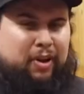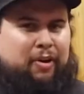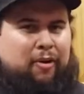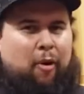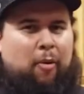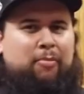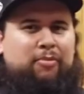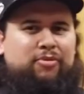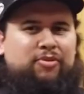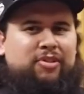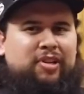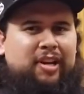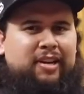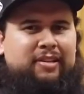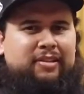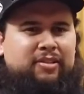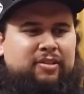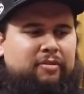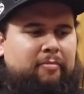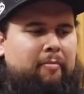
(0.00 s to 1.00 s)
It almost
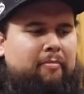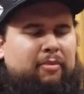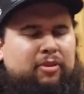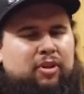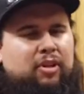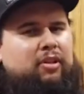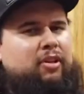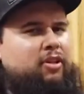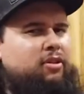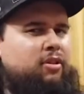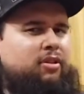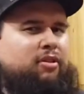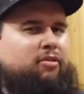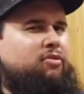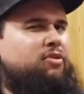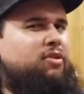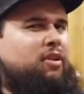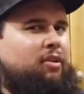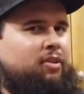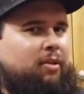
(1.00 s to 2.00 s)
tastes, it's a
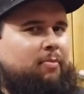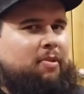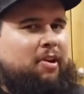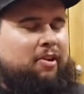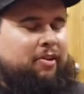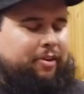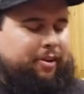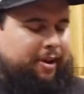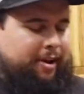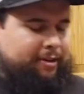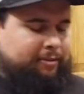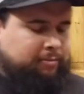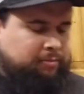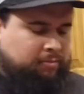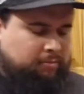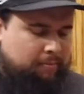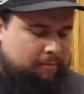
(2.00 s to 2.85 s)
little salty, I'm not gonna lie.